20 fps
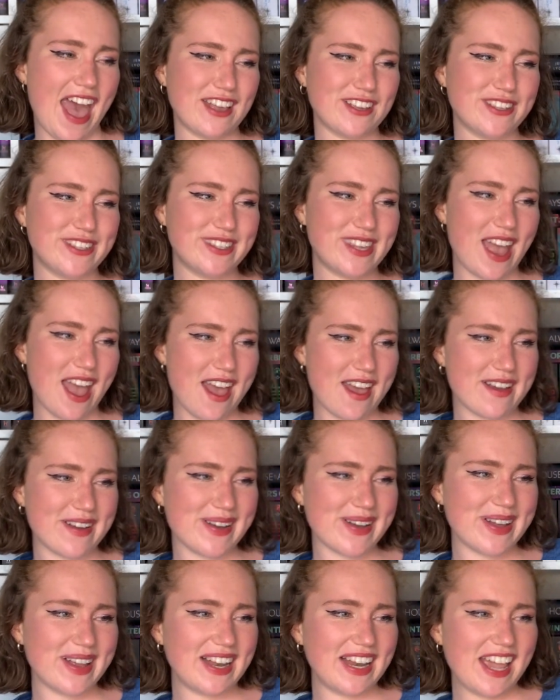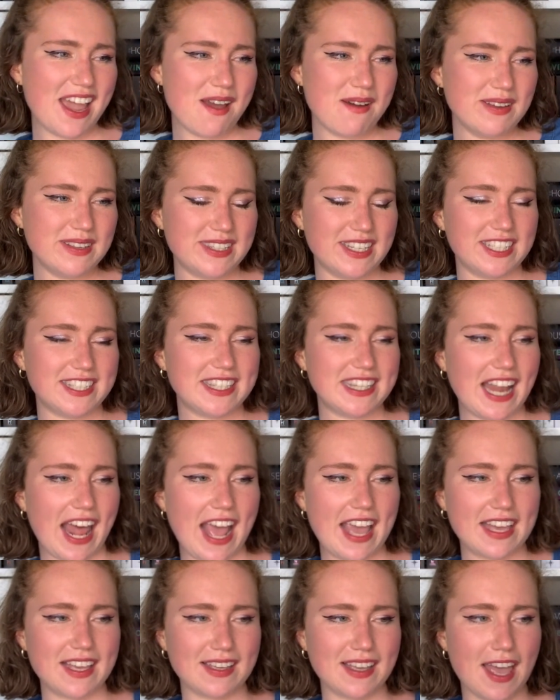So Leo is this
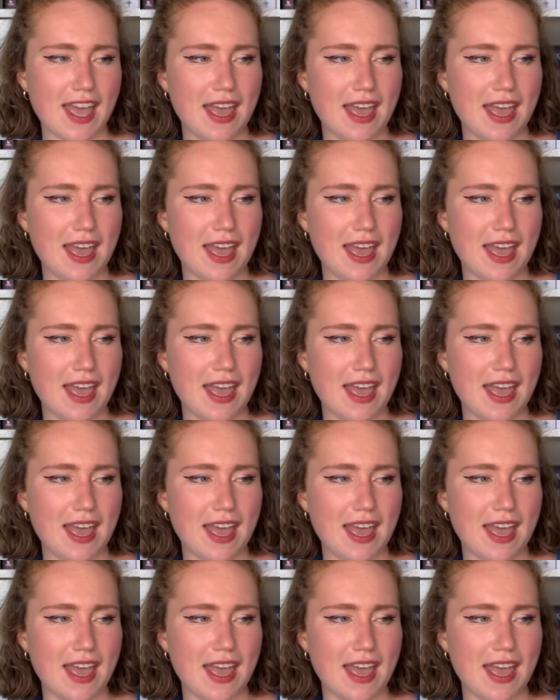like,